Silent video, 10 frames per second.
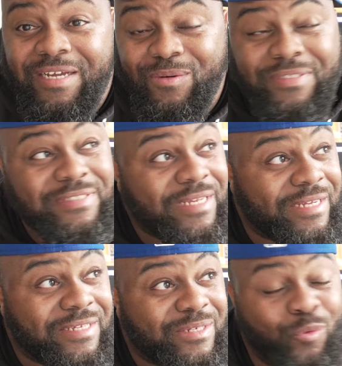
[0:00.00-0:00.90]
What's the day?
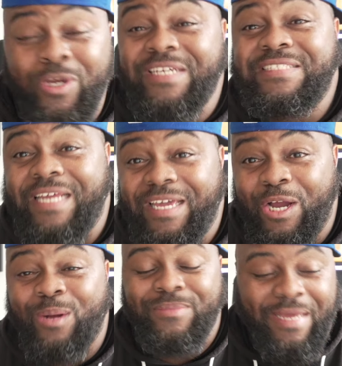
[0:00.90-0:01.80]
Wednesday,
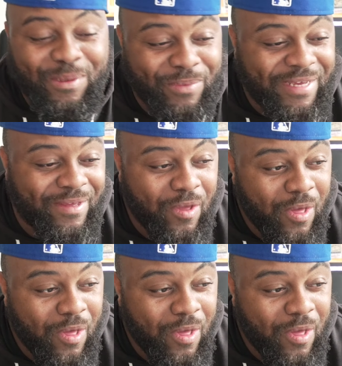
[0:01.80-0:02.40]
Hump Day, man.